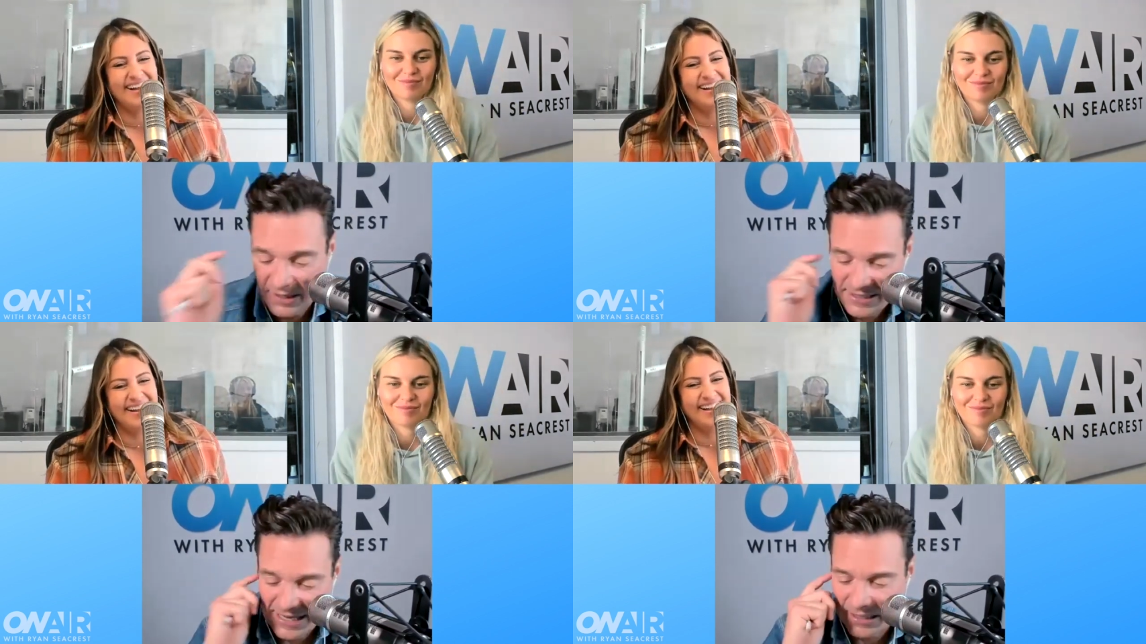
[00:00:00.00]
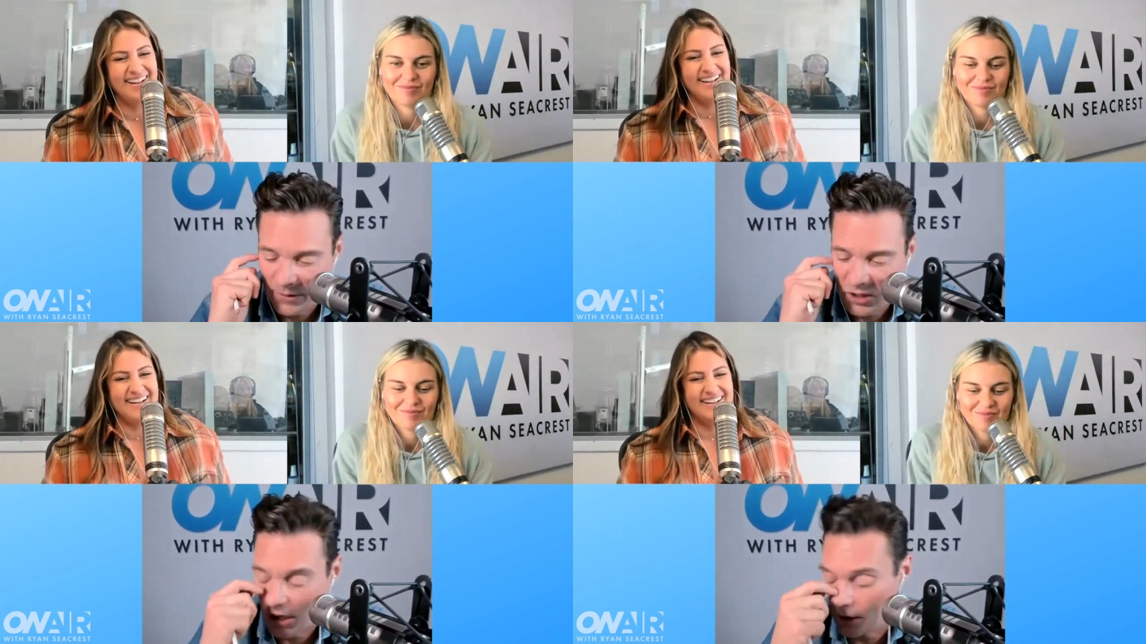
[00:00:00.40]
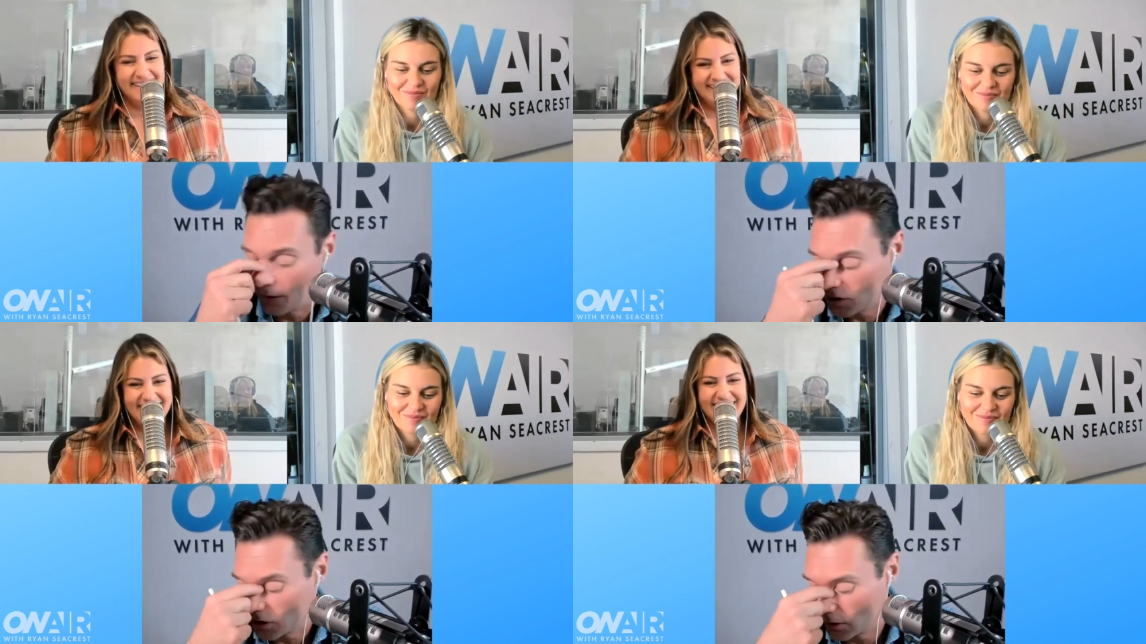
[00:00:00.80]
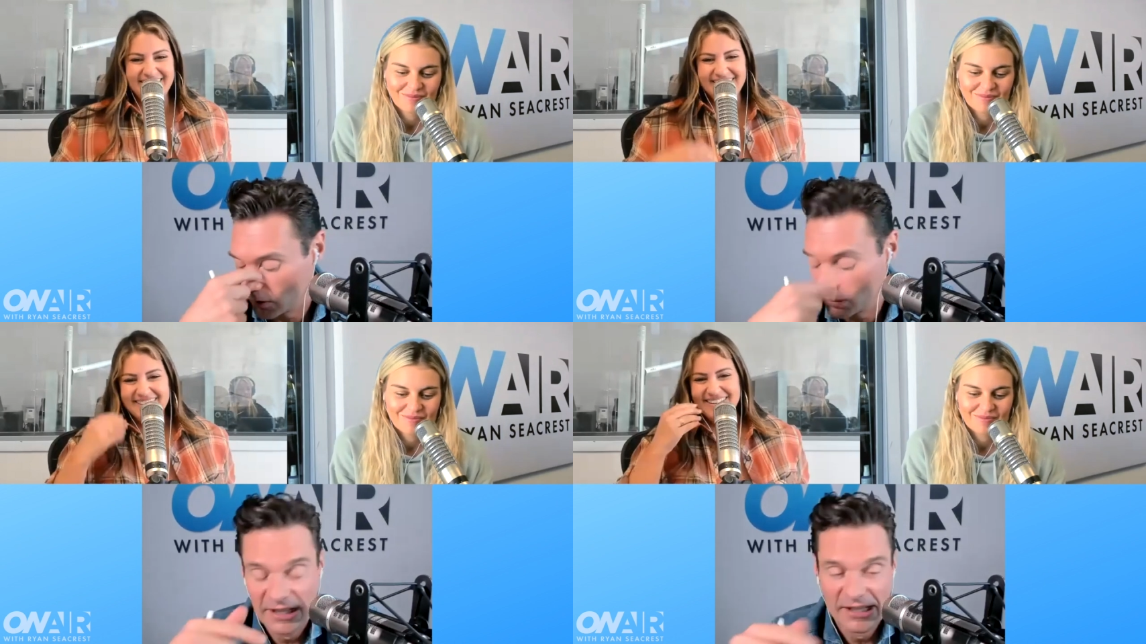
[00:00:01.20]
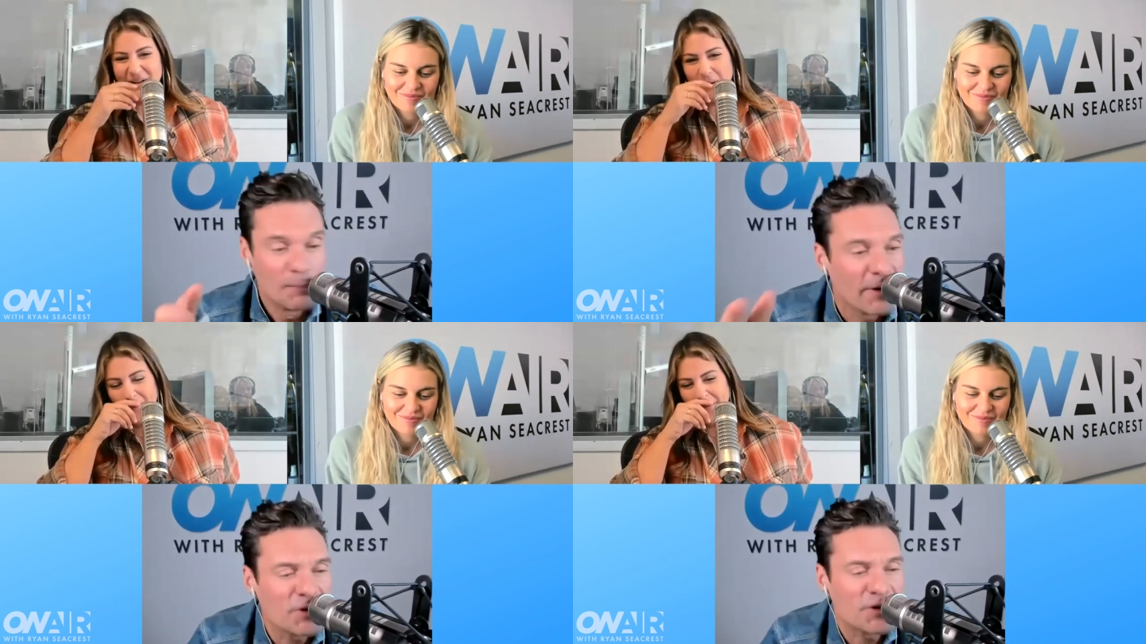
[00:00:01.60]
Speaker 1: that's going to be shared in the circle.
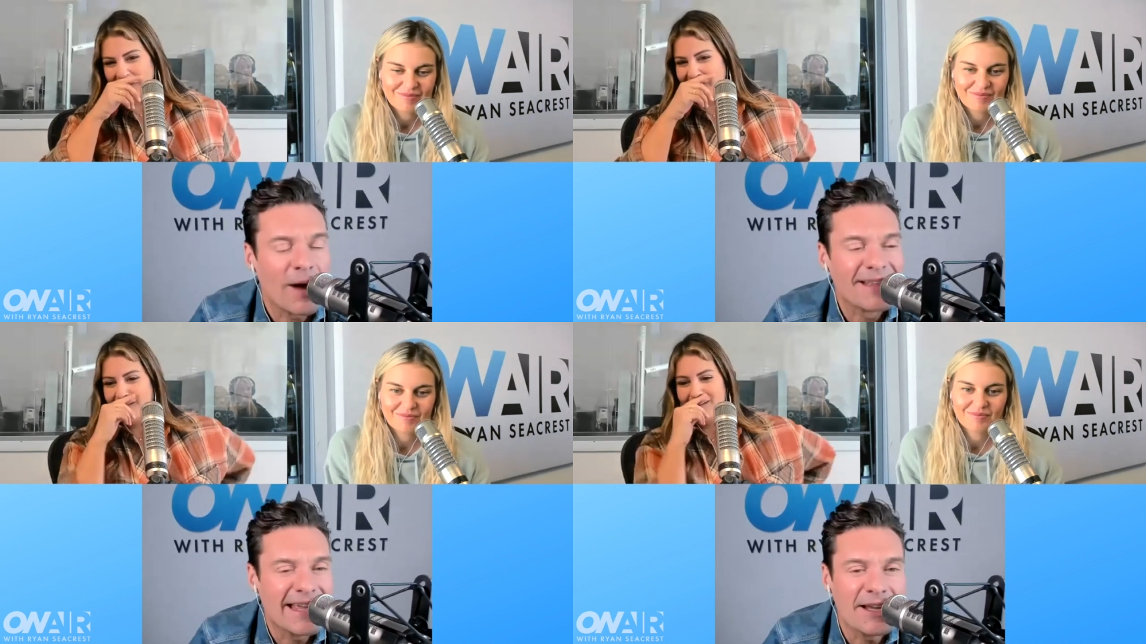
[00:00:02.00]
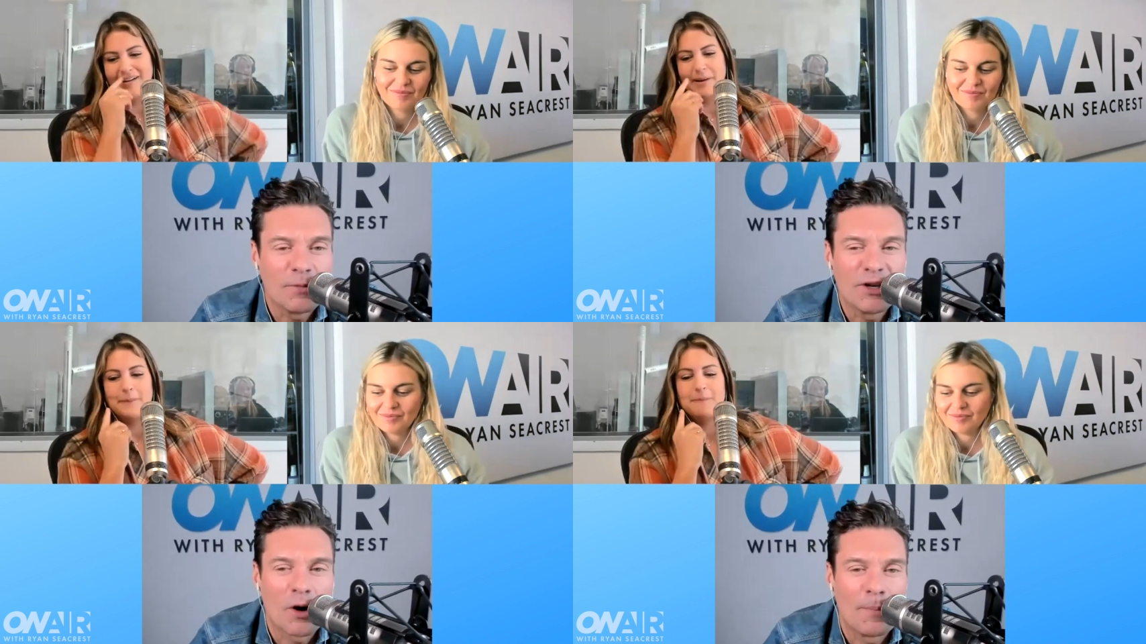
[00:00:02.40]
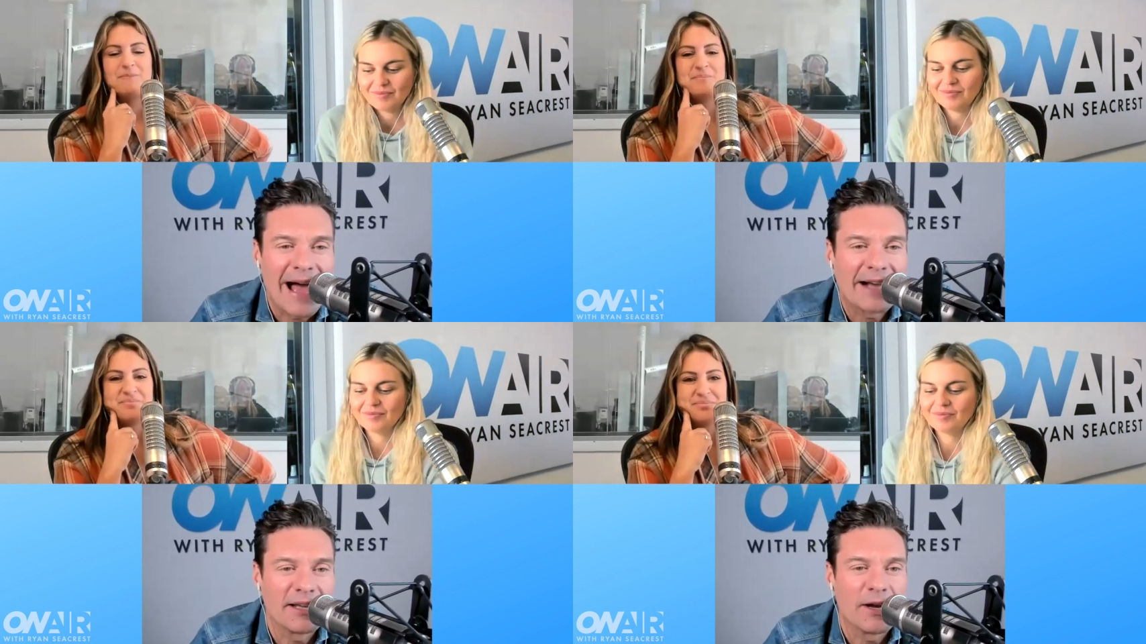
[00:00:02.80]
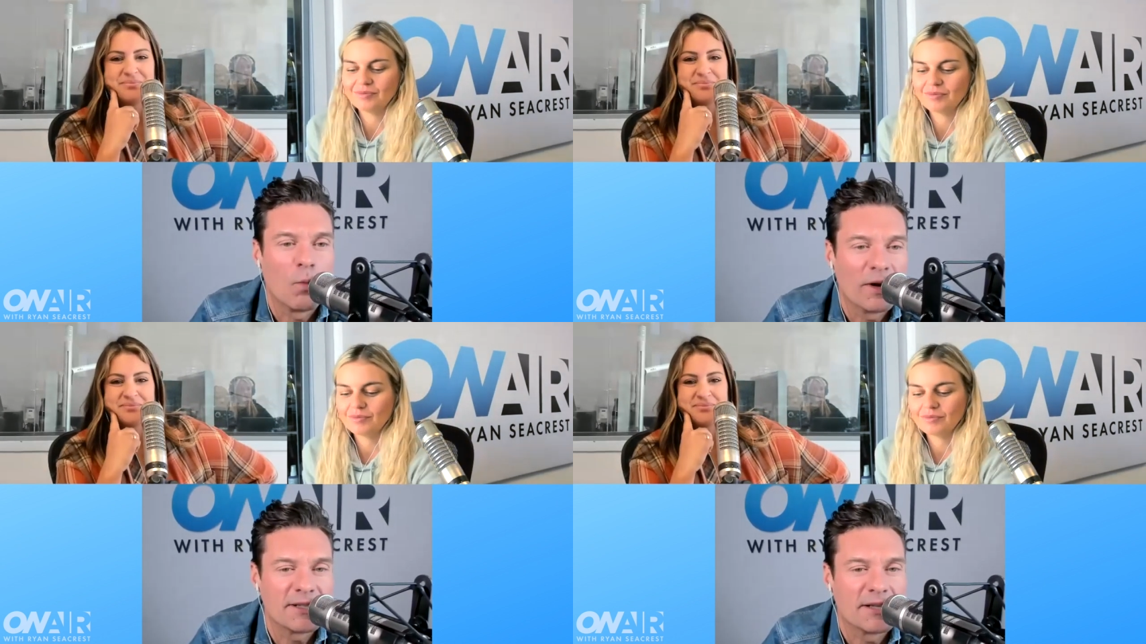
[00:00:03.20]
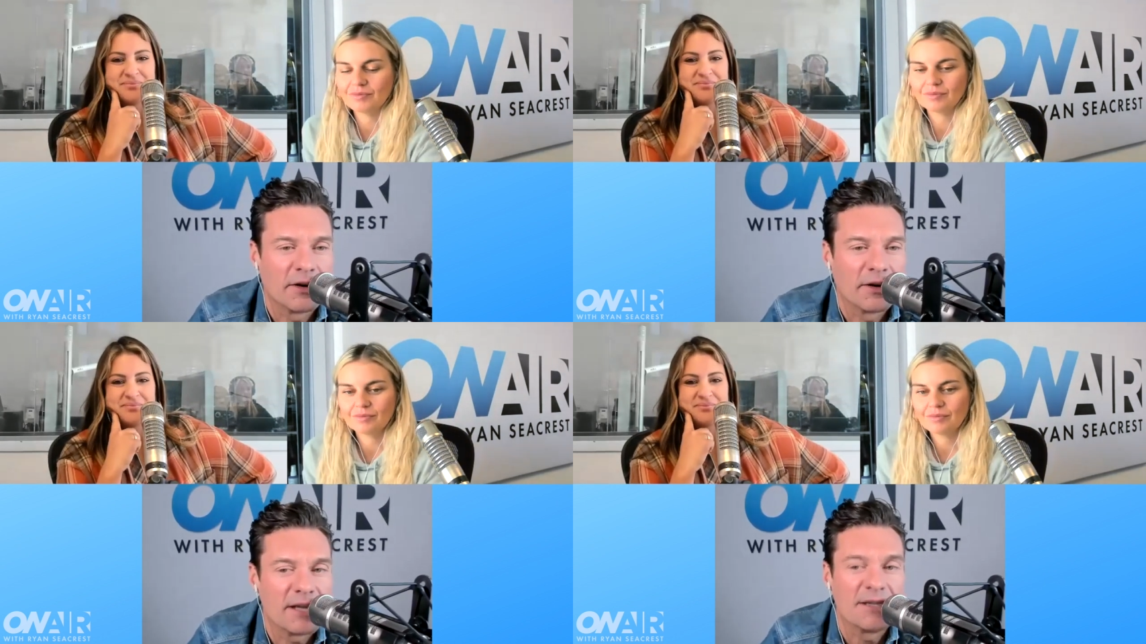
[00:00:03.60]
But also, I think when you go back to like what to
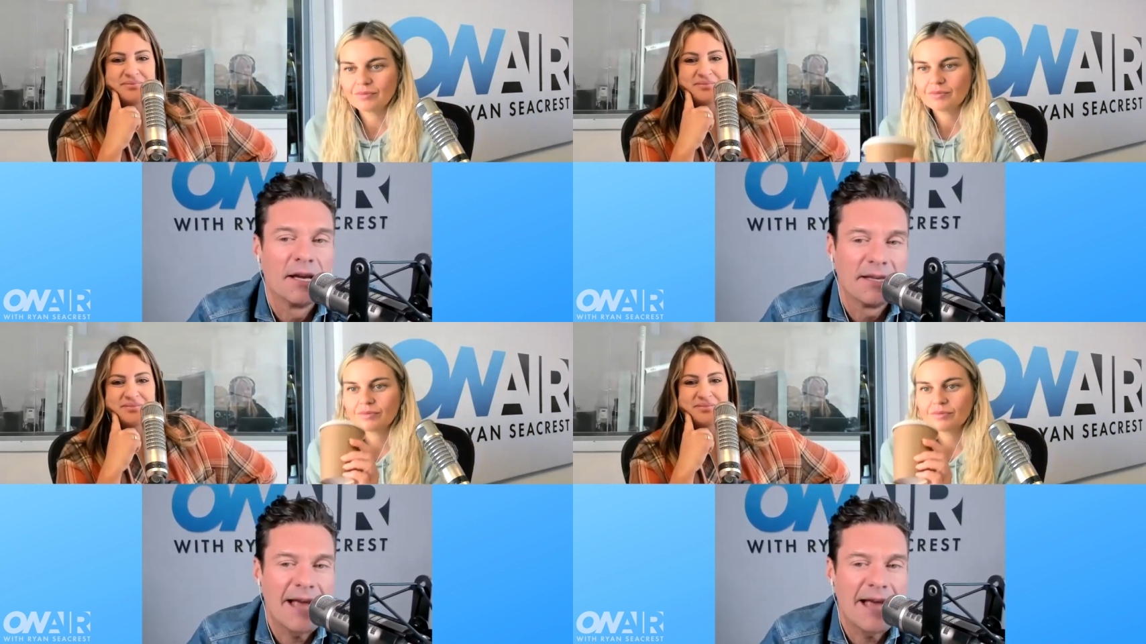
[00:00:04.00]
tell your kids,